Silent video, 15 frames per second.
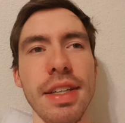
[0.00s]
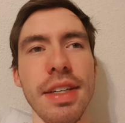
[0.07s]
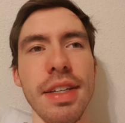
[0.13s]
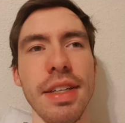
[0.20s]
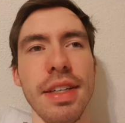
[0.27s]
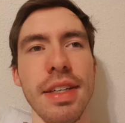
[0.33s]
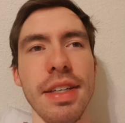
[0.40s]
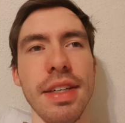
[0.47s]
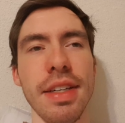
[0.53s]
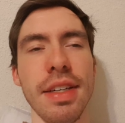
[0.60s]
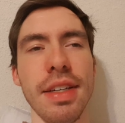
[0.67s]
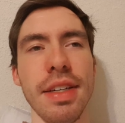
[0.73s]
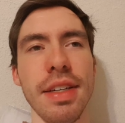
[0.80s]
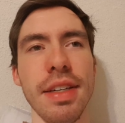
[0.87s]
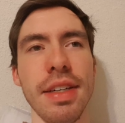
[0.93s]

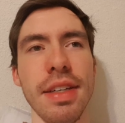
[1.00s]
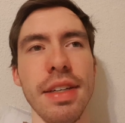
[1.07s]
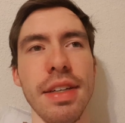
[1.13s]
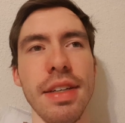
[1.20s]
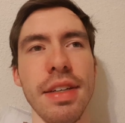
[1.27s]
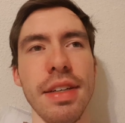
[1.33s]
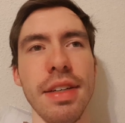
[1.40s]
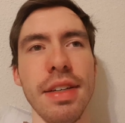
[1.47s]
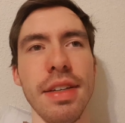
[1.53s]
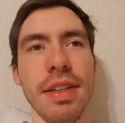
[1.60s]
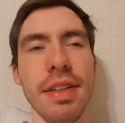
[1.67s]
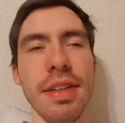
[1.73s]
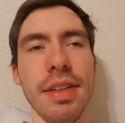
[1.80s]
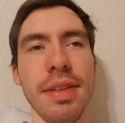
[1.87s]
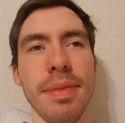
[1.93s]

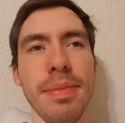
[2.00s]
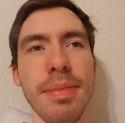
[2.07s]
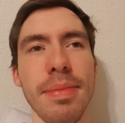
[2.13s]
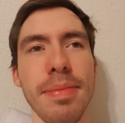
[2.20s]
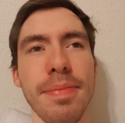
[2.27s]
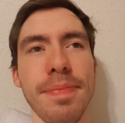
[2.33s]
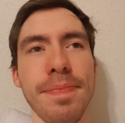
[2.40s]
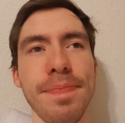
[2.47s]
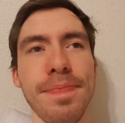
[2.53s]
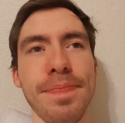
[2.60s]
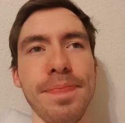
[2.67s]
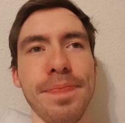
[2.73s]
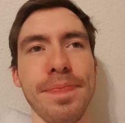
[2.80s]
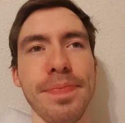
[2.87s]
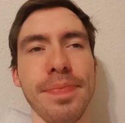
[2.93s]

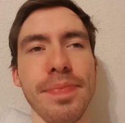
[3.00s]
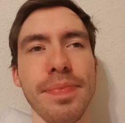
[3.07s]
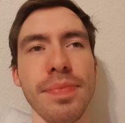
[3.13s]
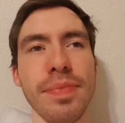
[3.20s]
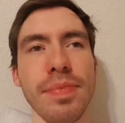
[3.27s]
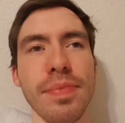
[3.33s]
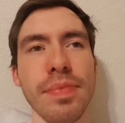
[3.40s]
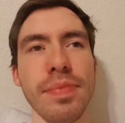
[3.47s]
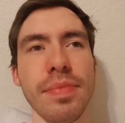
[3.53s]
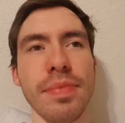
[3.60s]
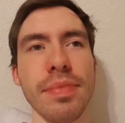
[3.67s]
Nothing is said.